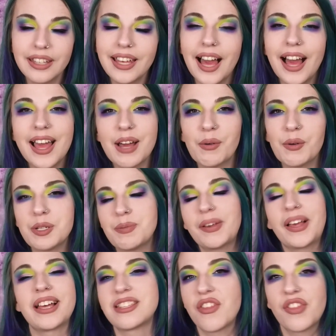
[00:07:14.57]
Yeah, it was
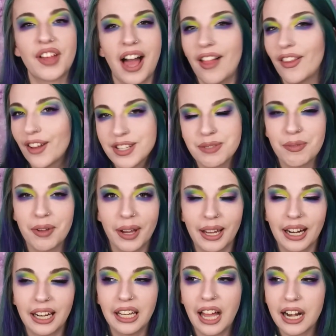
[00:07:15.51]
because of the colors, I'm
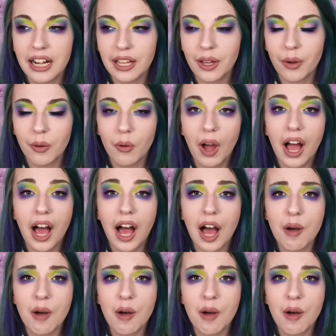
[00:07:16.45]
not gonna lie to you.